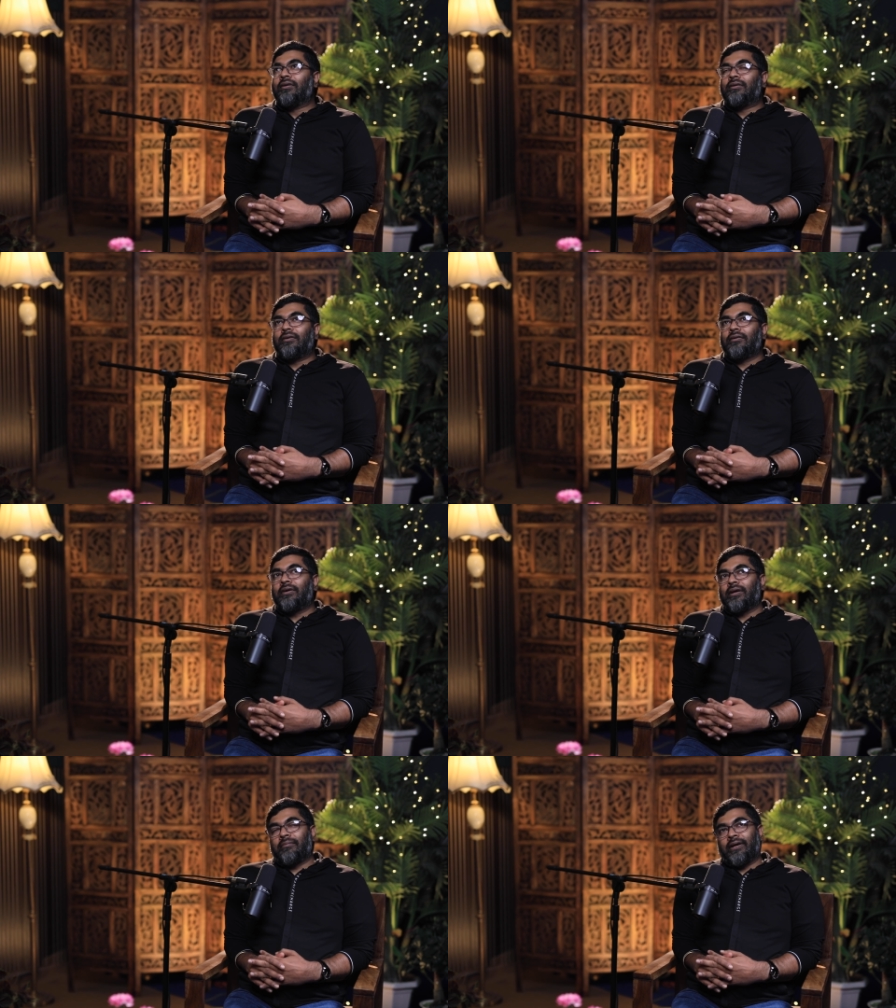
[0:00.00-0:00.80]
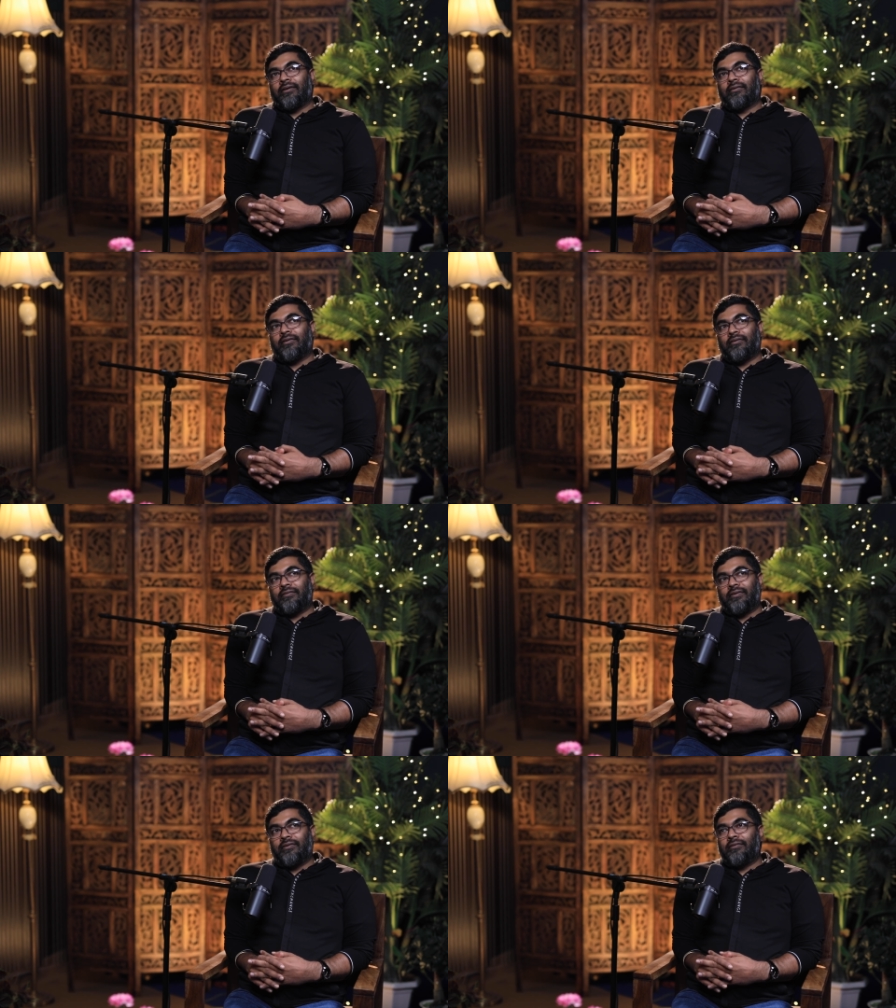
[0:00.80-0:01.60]
you take
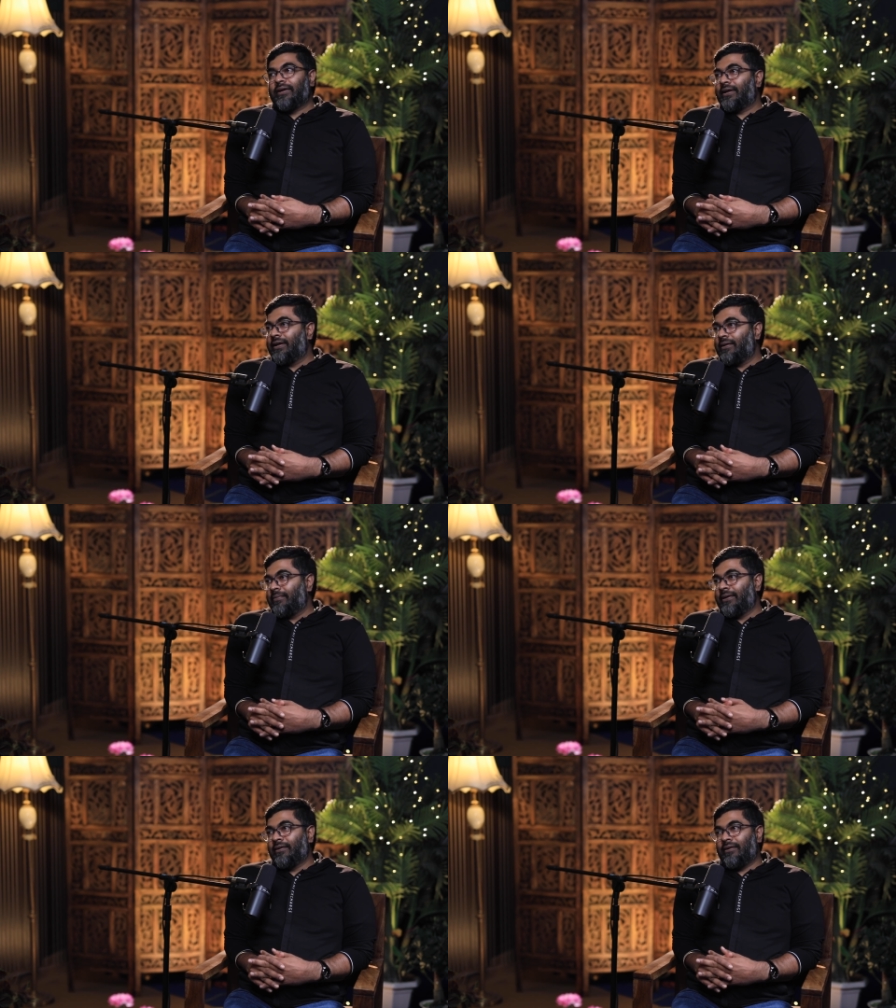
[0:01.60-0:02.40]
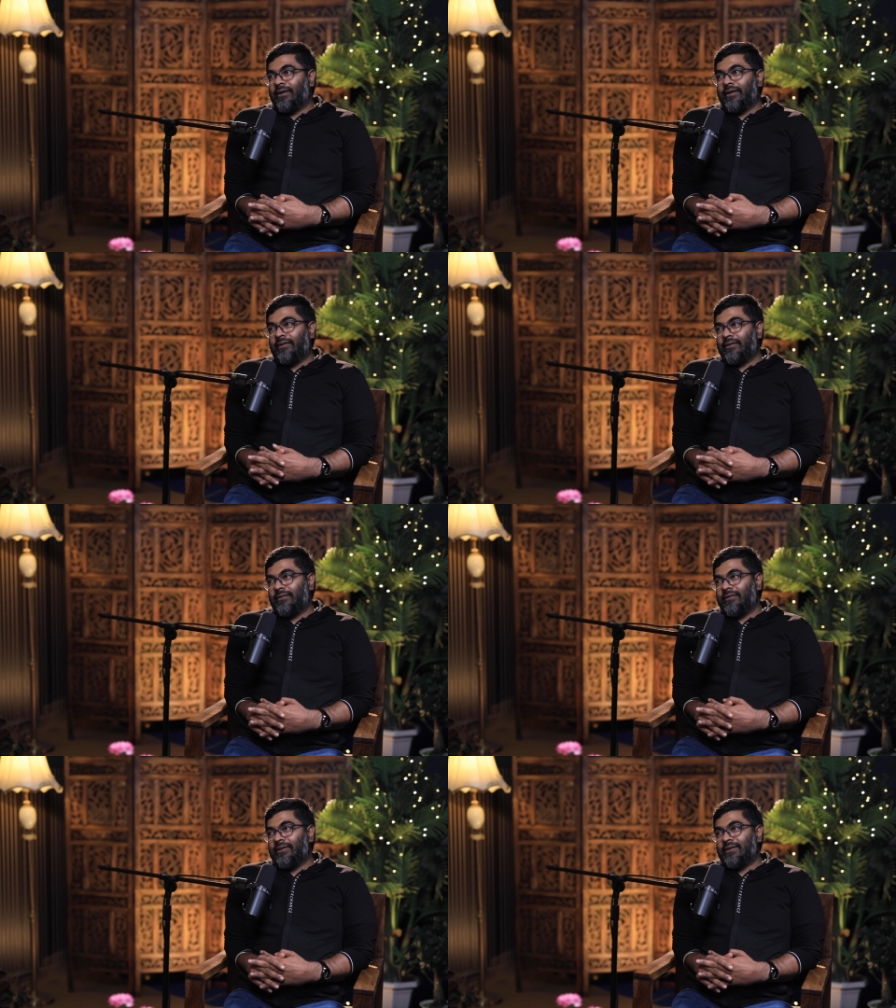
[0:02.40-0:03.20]
Microsoft, you take any bigger
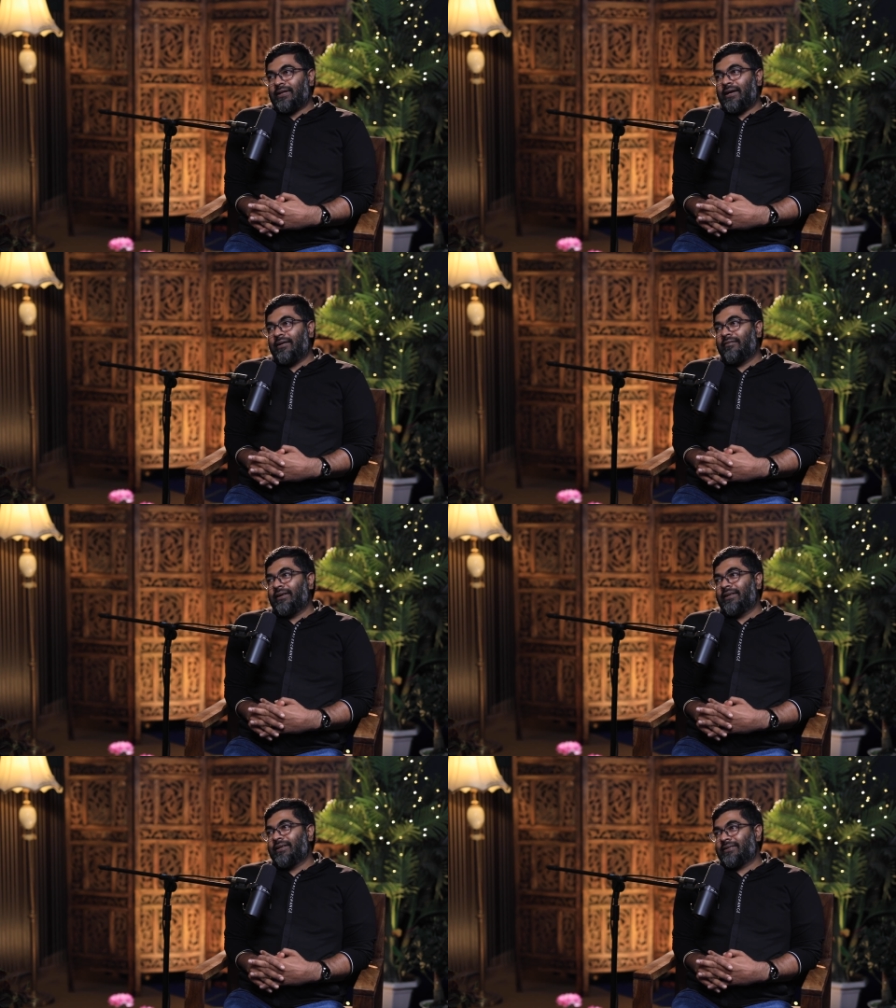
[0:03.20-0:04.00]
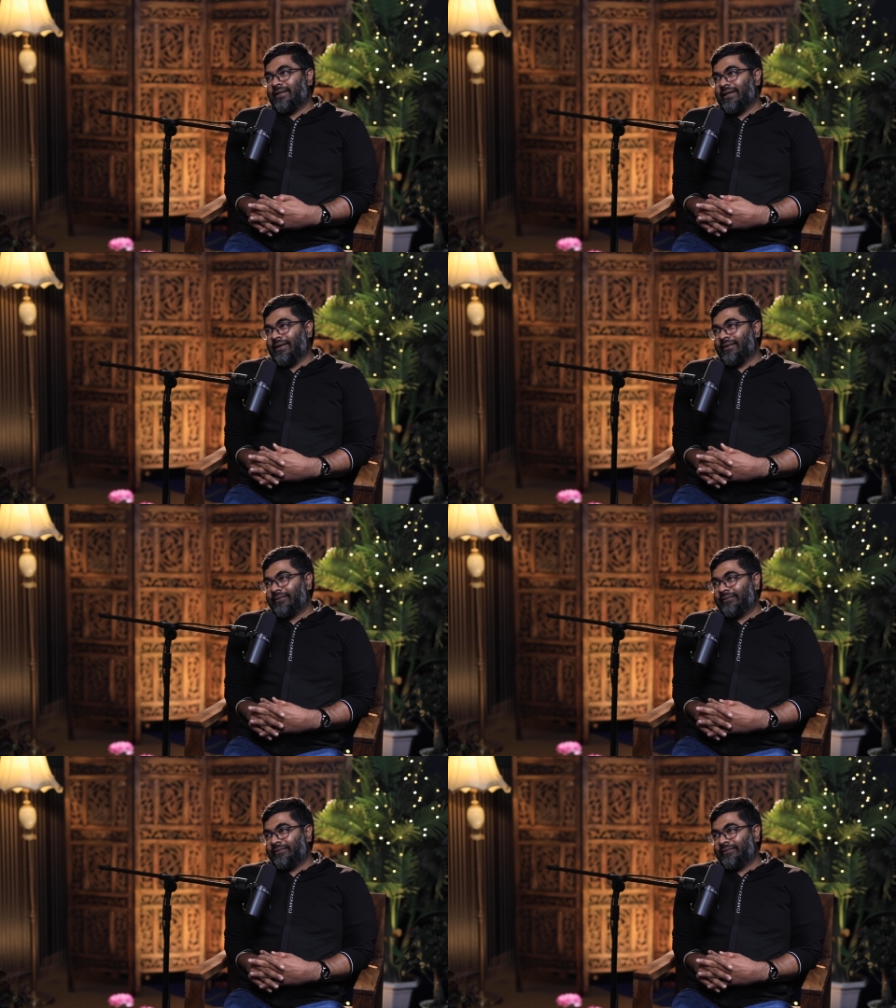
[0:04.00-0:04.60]
organization. They started while they're studying.